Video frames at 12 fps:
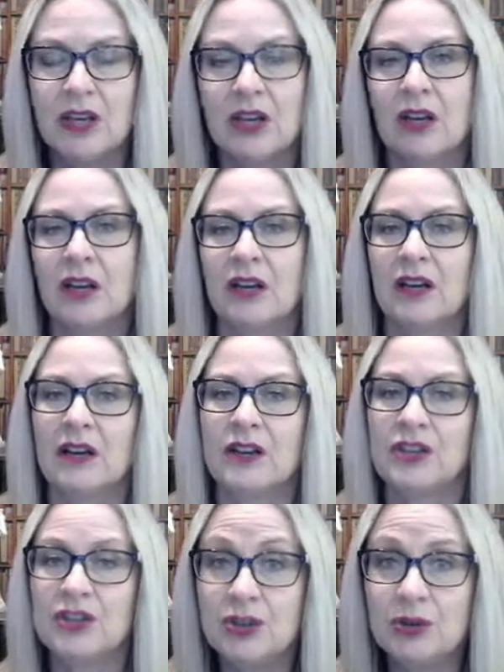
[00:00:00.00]

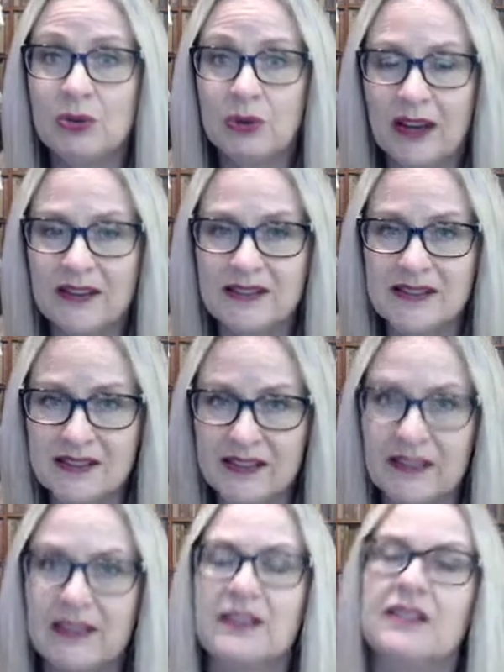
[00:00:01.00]
you as
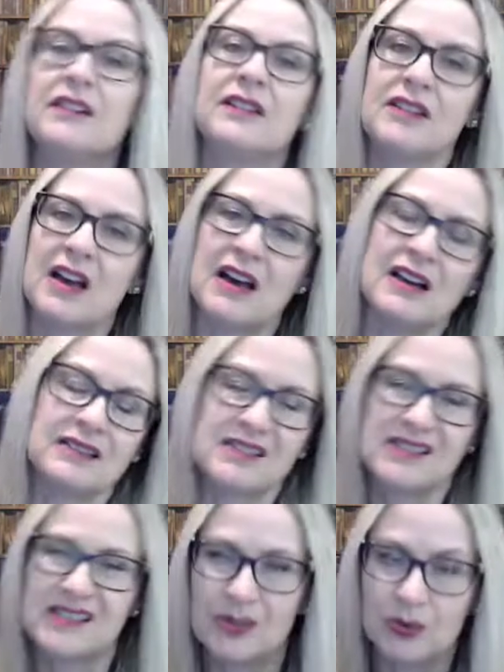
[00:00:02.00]
C can't
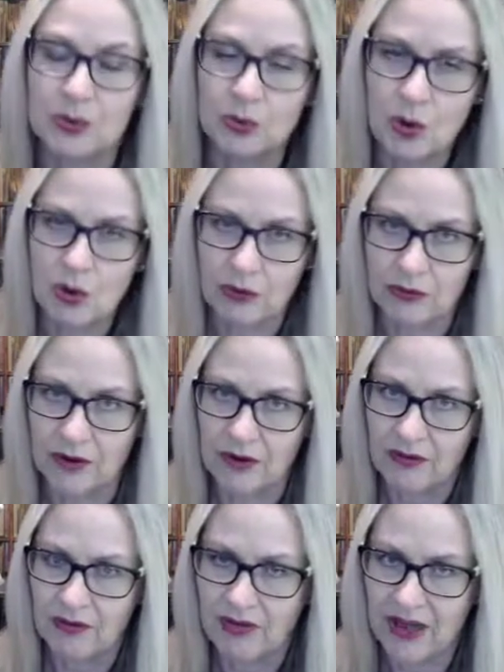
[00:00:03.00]
sue on
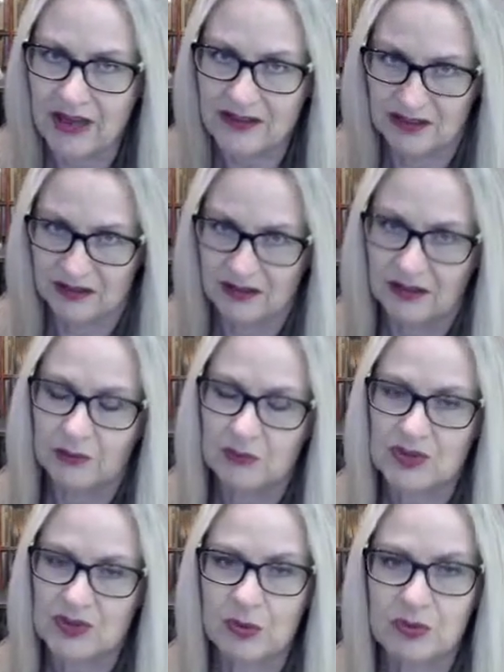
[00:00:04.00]
that
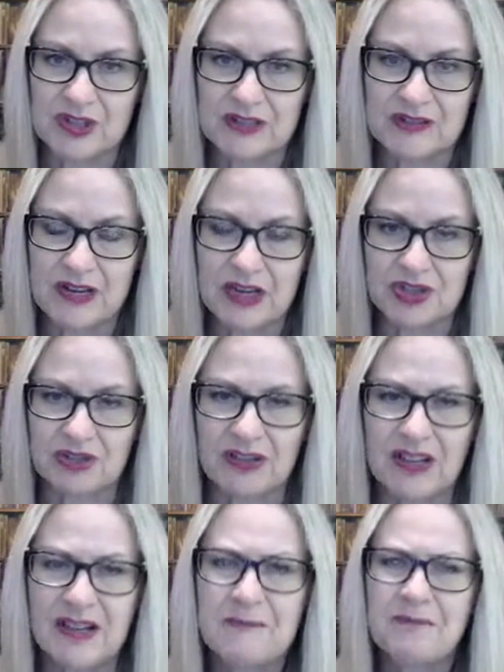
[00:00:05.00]
misrepresentation.
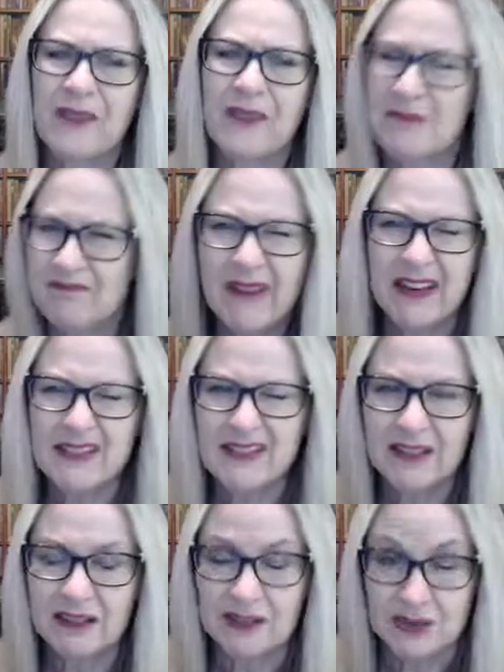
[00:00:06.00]
Makes
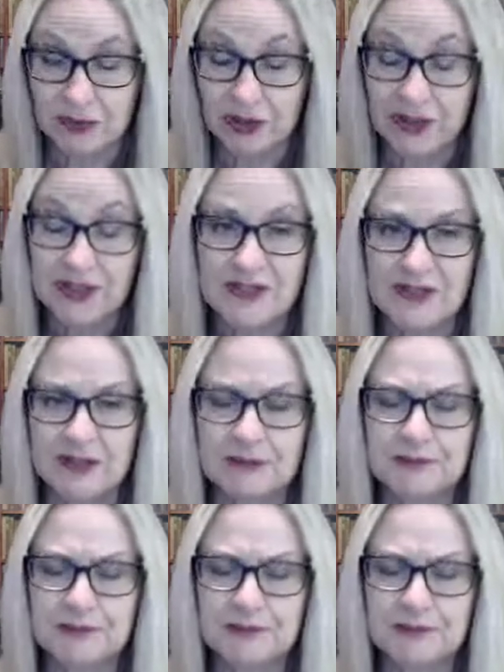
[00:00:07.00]
sense, really, doesn't it?